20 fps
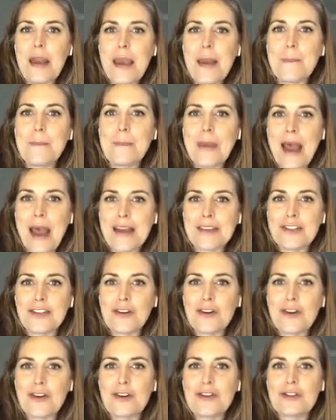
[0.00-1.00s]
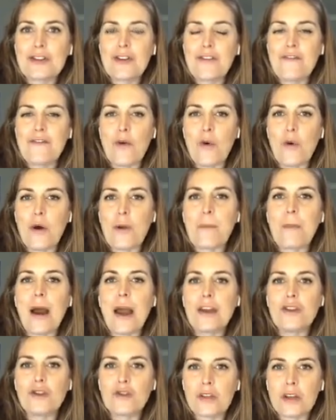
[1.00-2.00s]
ambassadors for
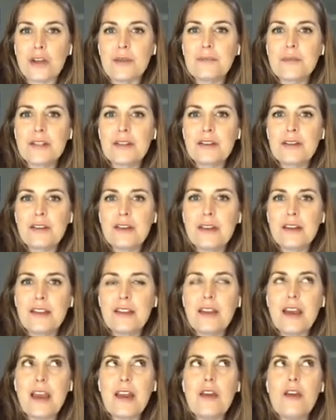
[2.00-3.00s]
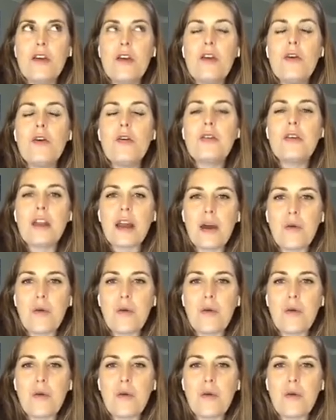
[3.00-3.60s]
my dreams. They knew that